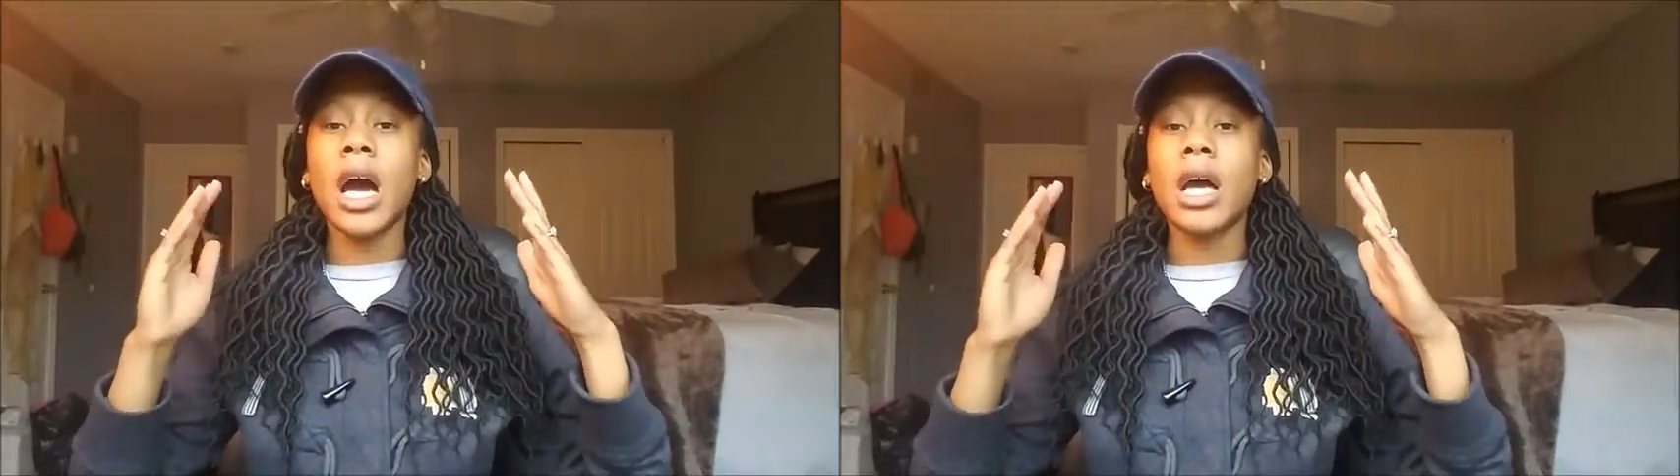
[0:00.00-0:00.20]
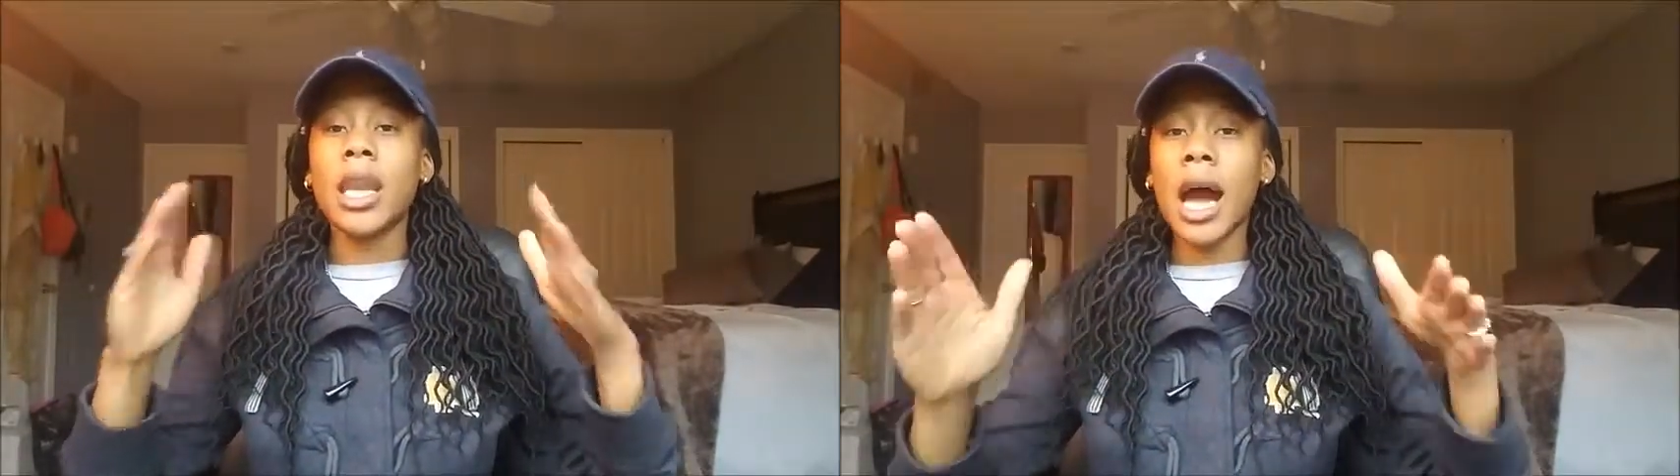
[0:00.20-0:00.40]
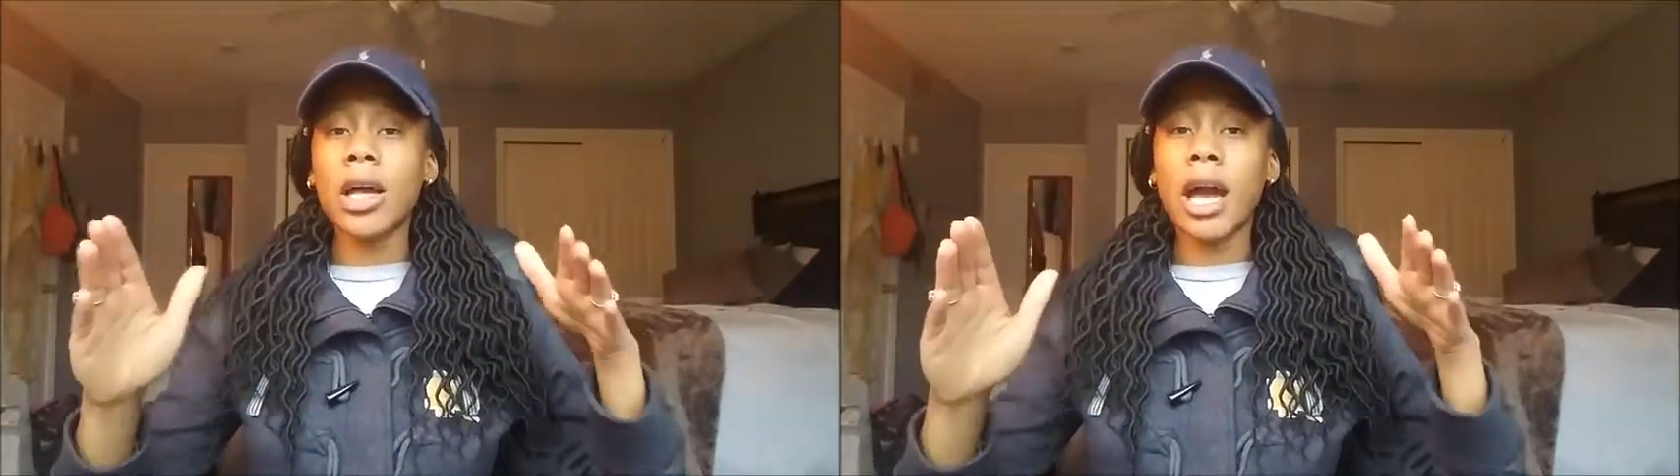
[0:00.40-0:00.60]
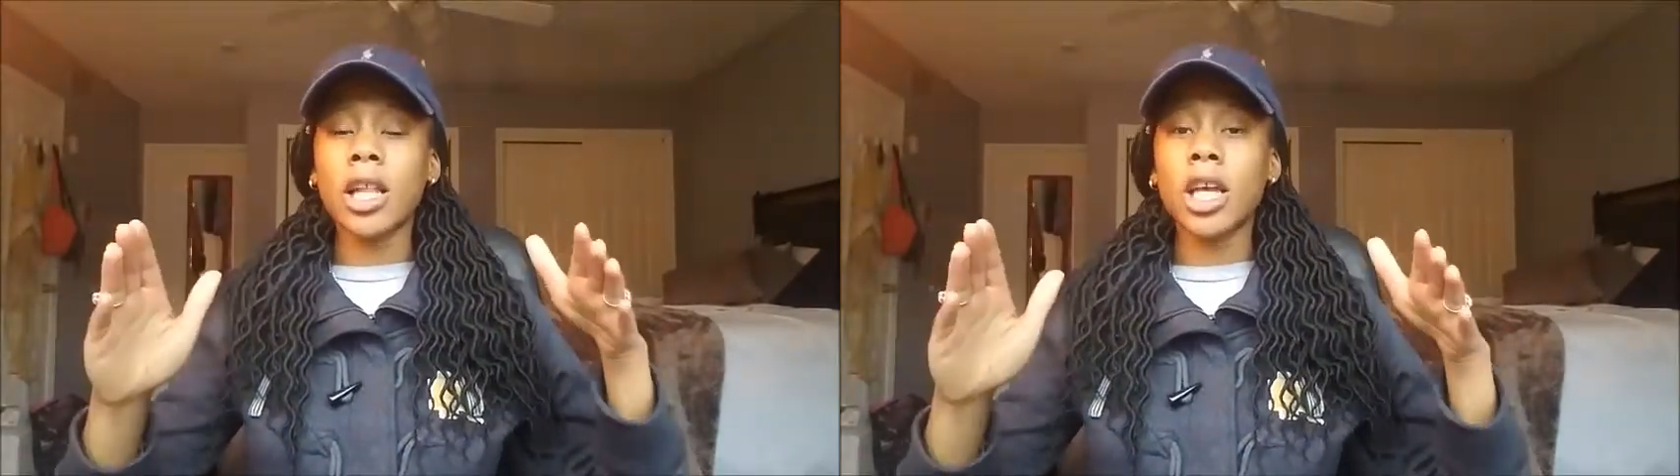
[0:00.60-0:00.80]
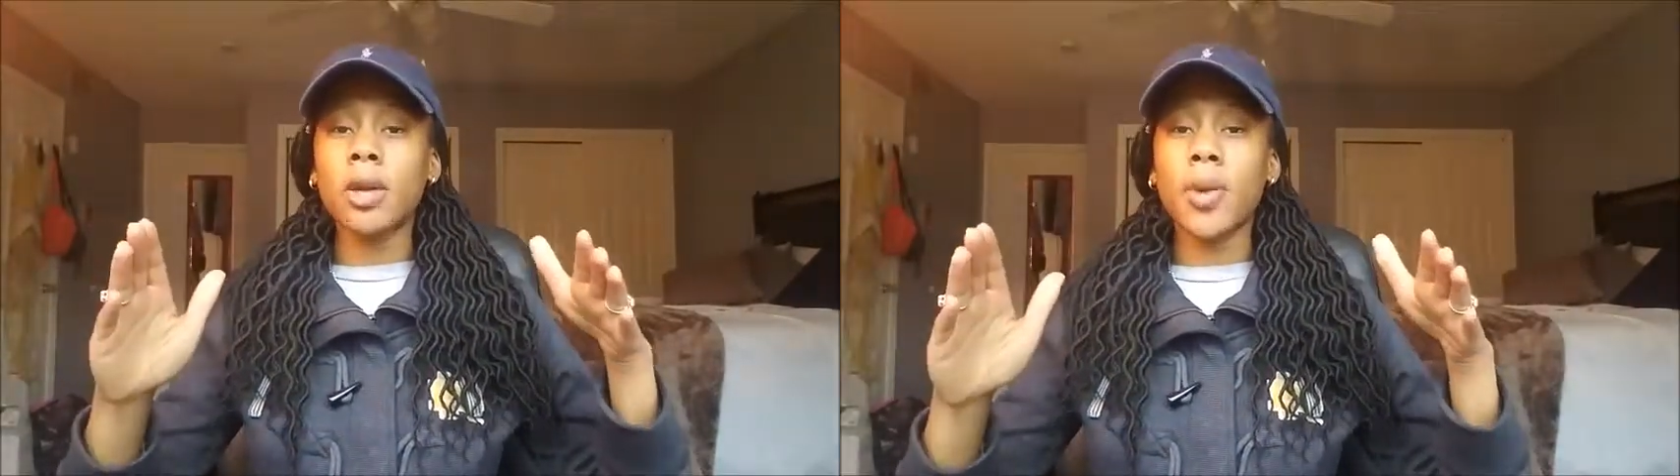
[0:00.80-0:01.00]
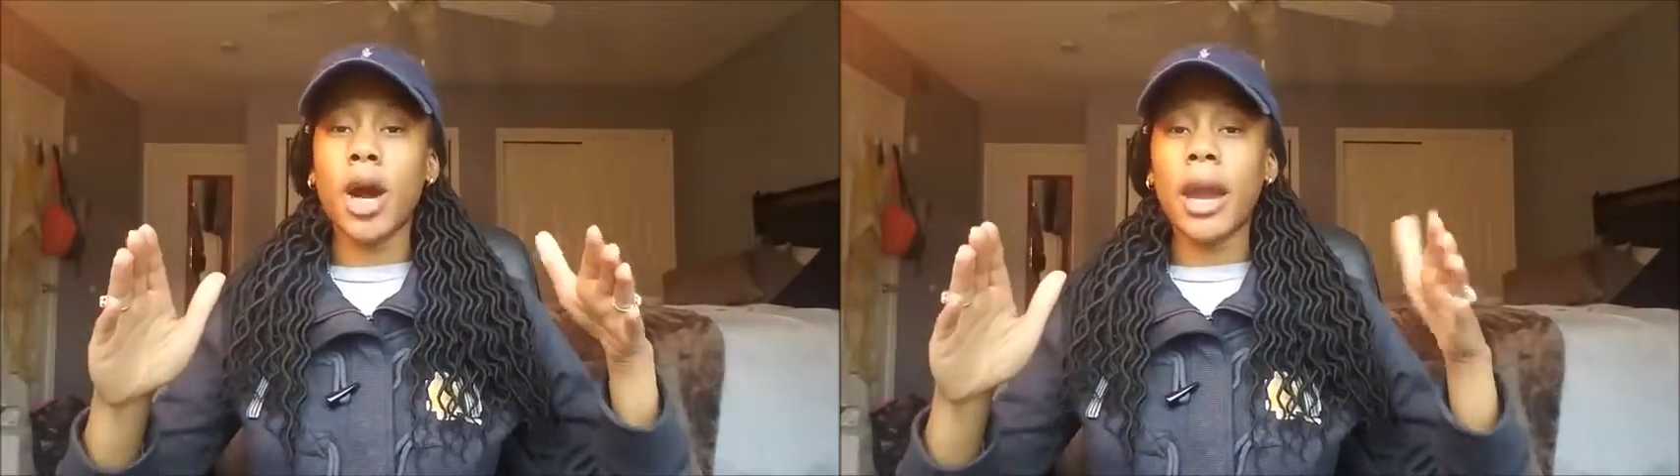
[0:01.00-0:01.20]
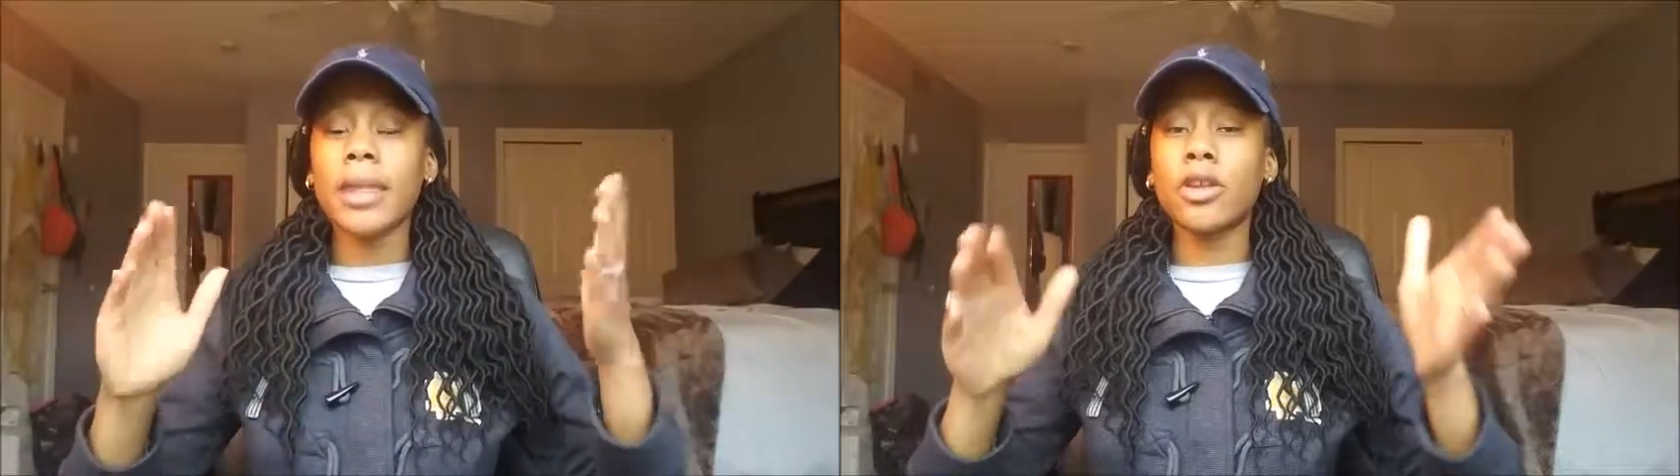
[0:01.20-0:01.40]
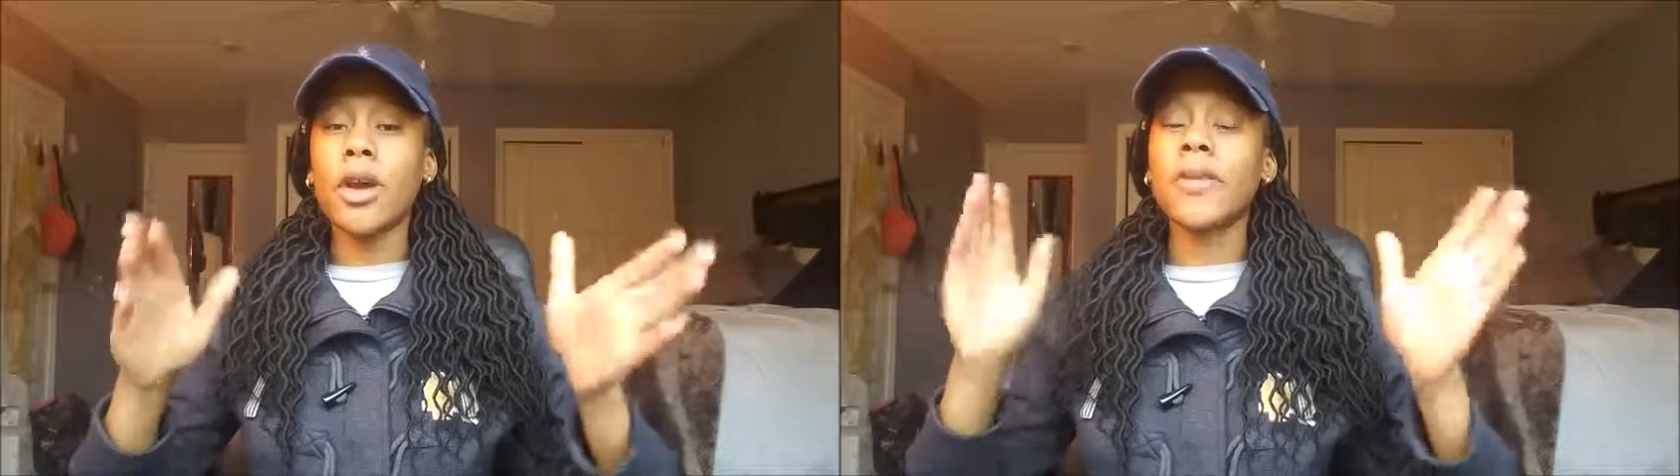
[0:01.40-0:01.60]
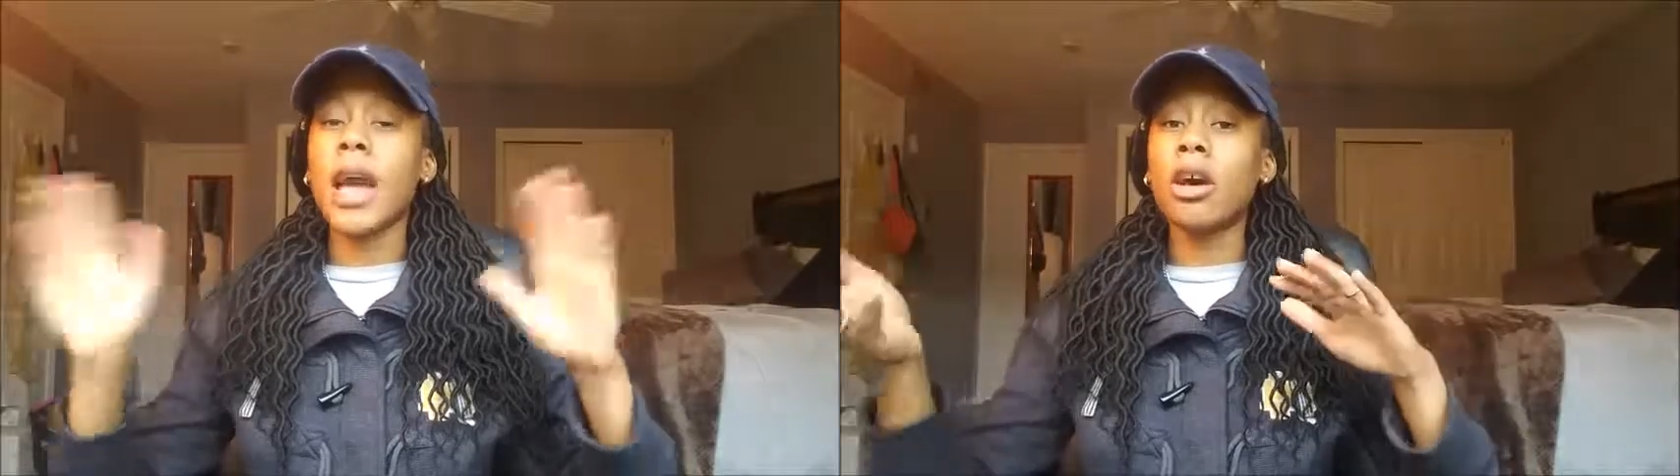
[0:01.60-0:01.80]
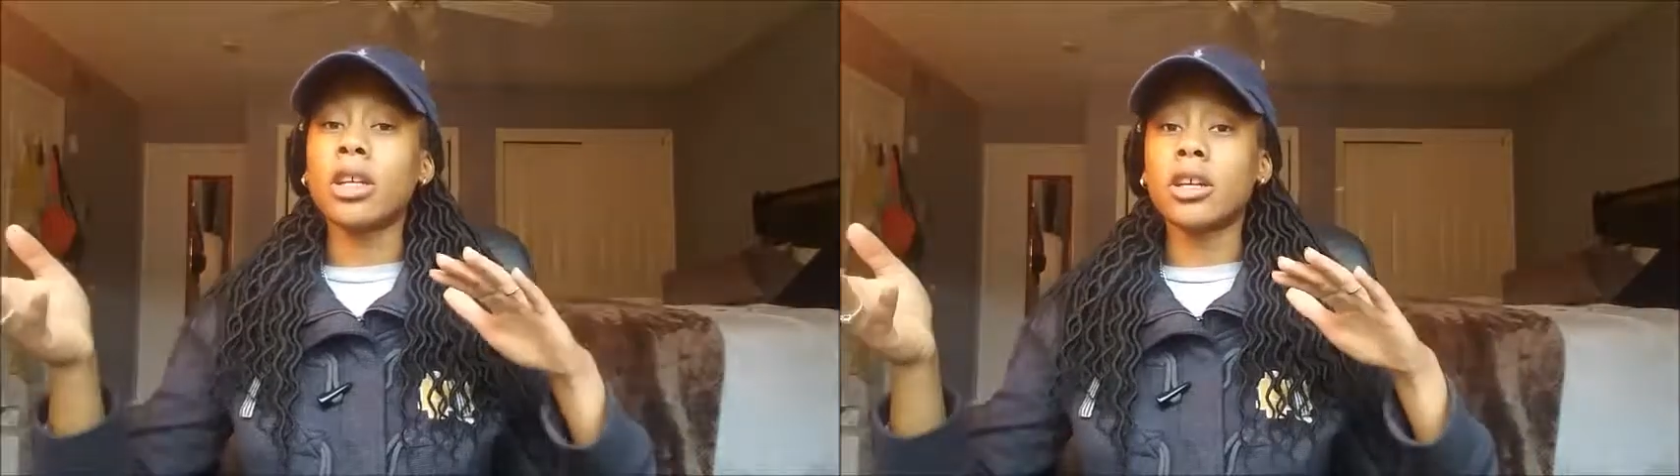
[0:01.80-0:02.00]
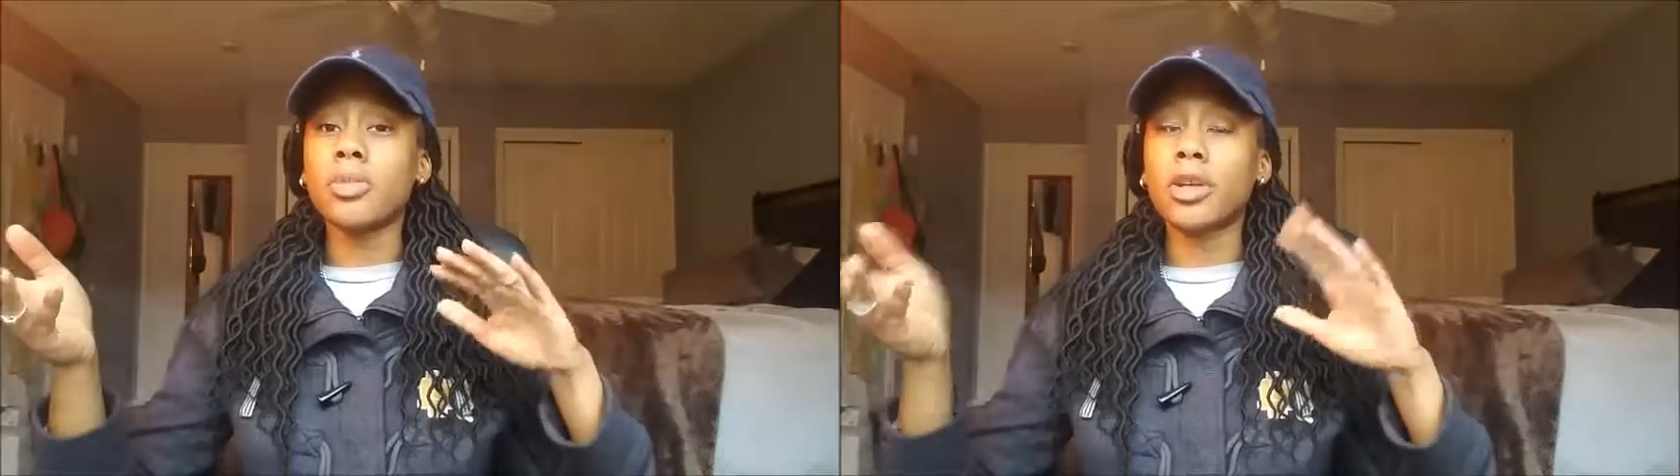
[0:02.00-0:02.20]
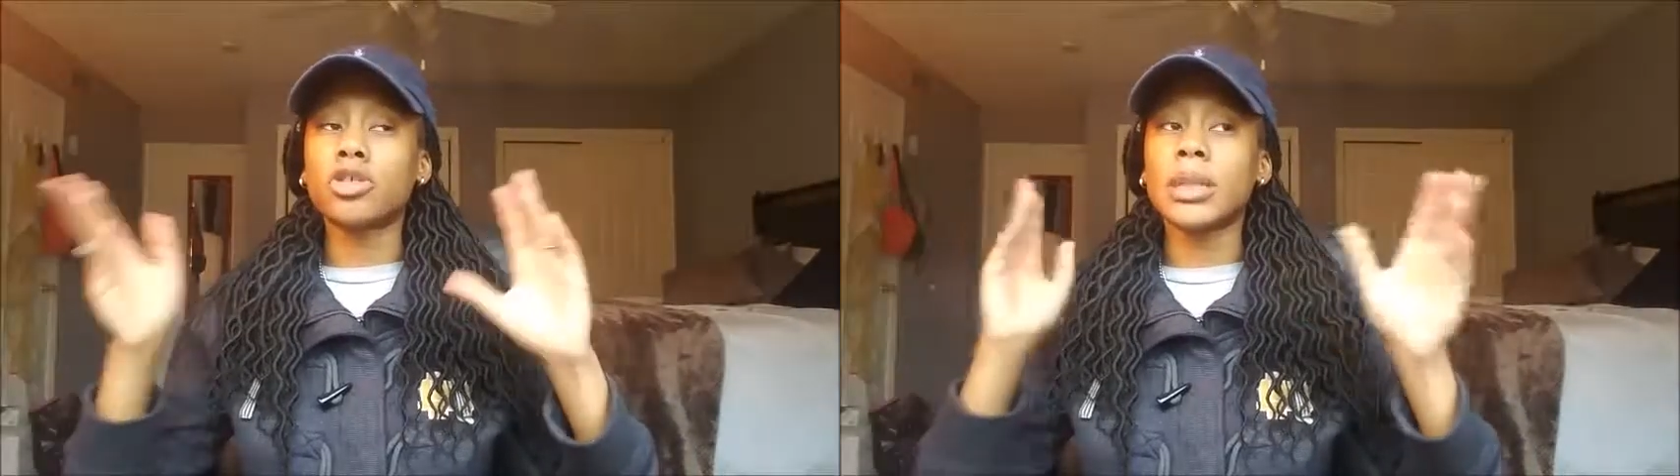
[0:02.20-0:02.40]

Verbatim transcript: a non-calculator part and then you have a calculator part.